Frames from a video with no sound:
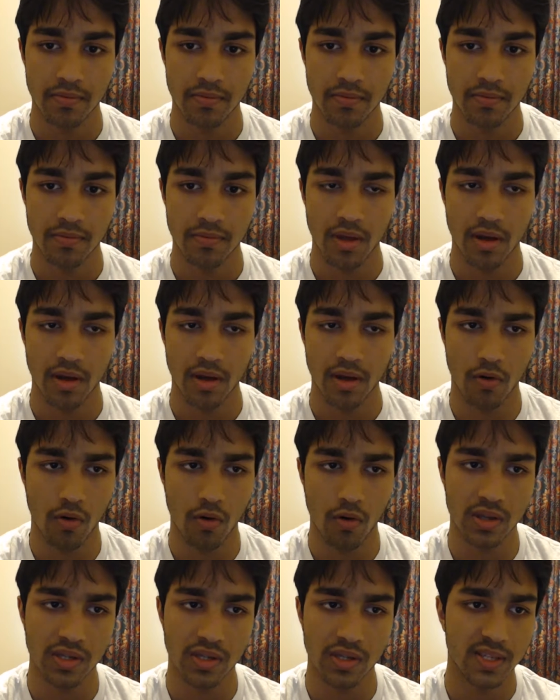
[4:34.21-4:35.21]
Of
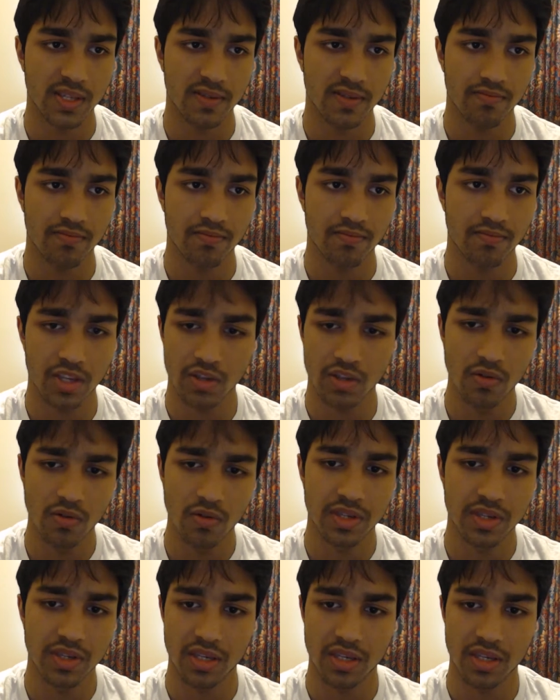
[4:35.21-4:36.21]
course, the school
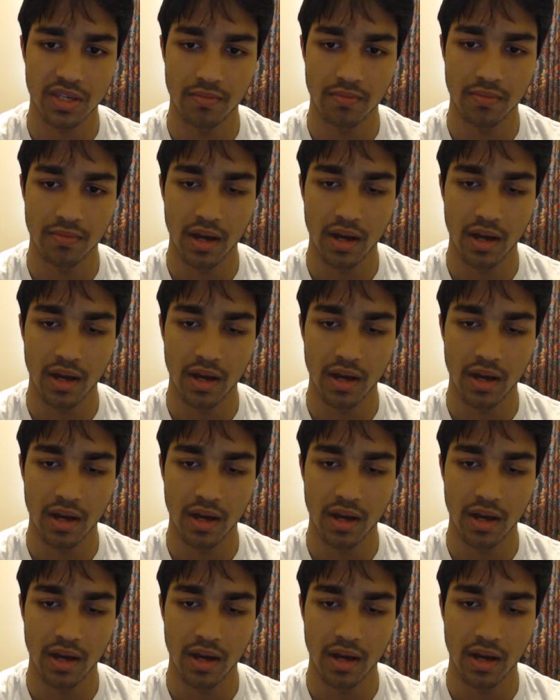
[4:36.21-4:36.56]
system.